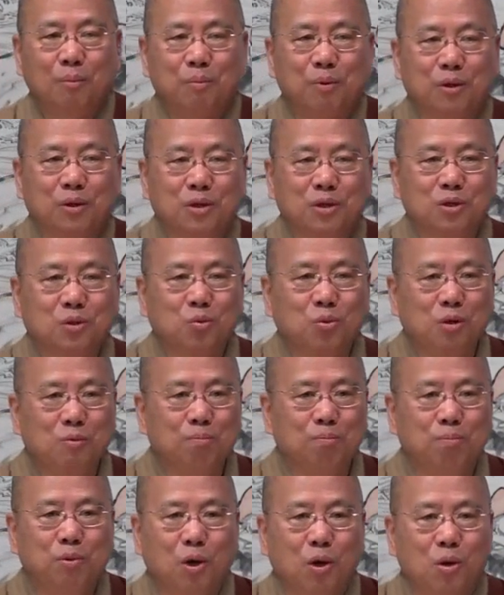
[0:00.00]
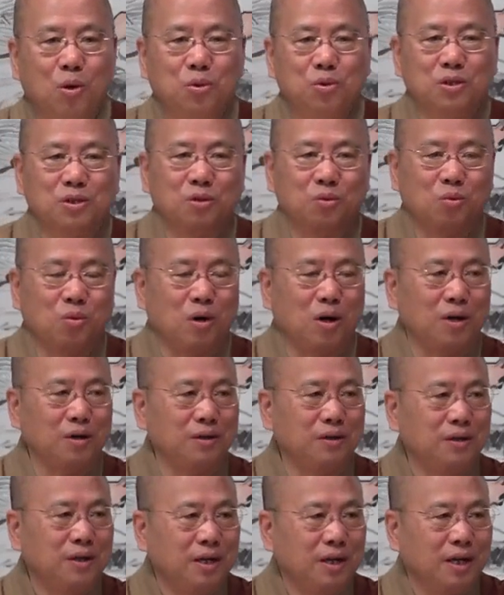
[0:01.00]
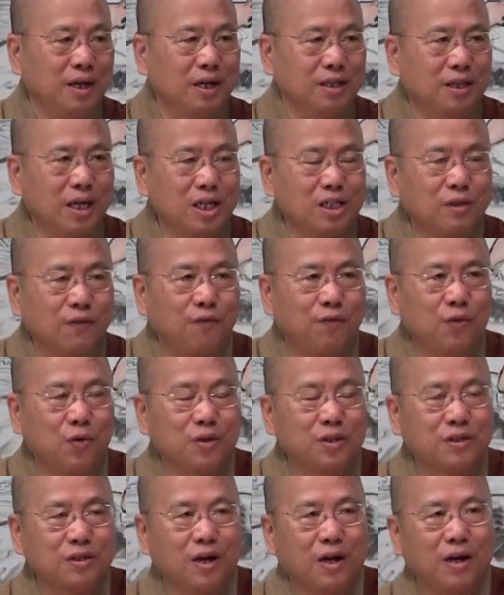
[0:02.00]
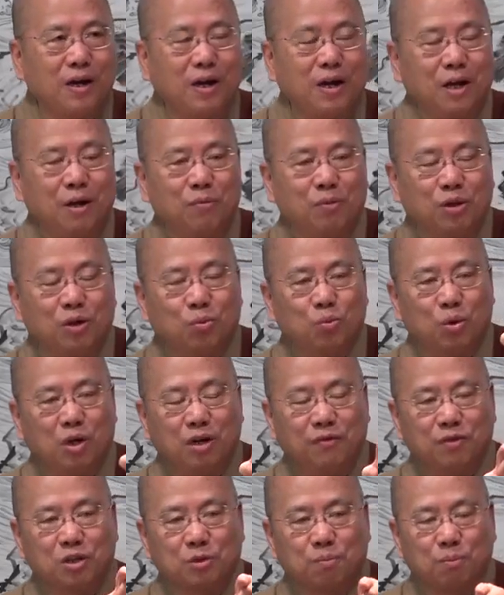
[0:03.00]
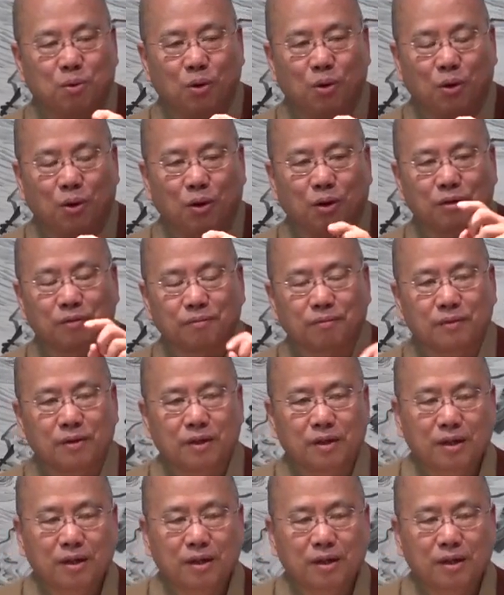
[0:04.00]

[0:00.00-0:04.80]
Because the wind blows the water, that's the first time when the wave is born.